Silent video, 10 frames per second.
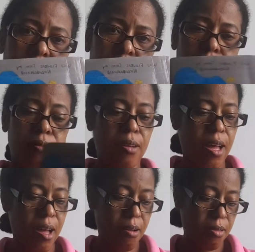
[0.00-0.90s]
I don't know
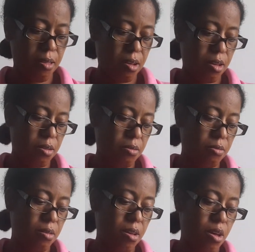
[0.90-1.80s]
how long ago.
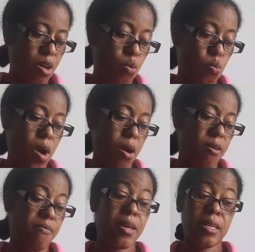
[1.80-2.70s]
Wow,
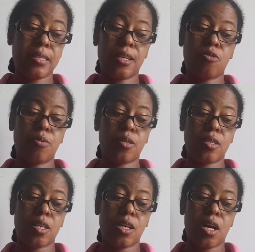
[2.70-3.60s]
I've made this sketchbook
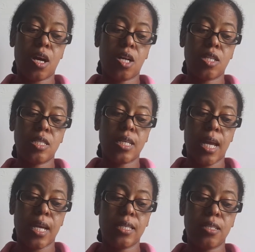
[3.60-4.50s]
on the
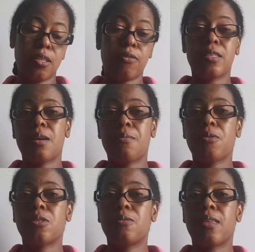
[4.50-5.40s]
18th of December
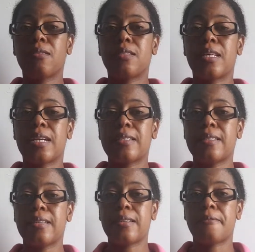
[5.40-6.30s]

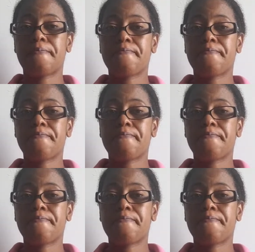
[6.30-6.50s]
2019.